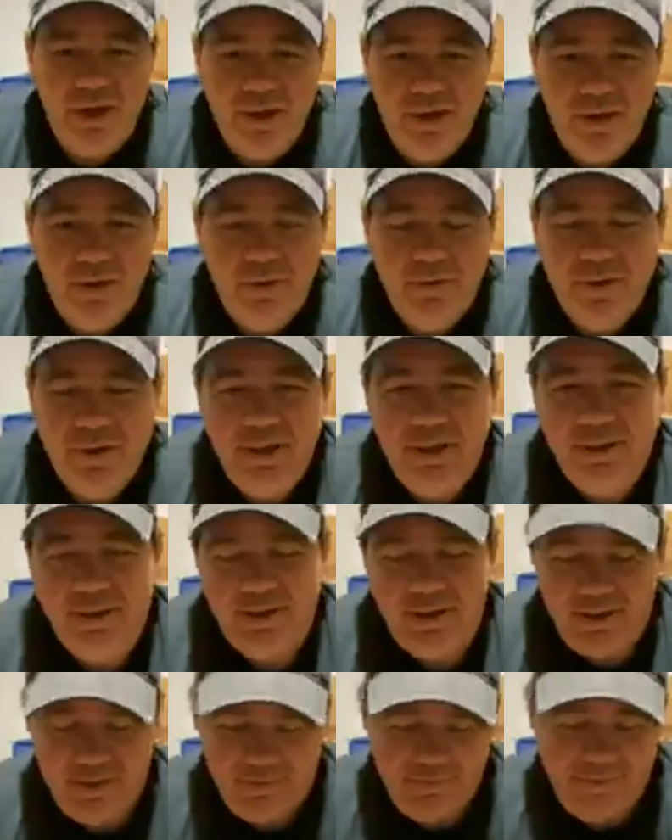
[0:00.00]
like, what is this,
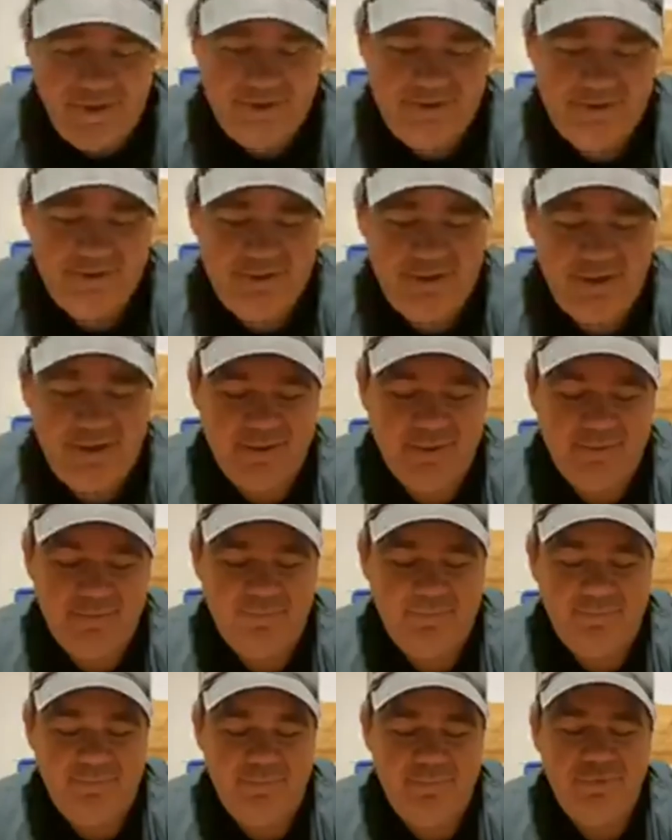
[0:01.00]
like 2
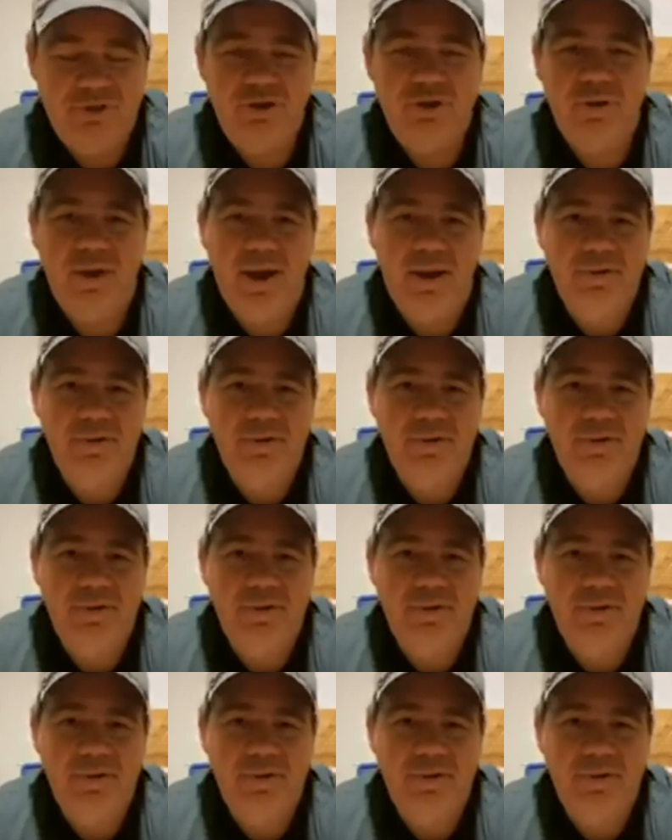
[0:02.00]
hours later,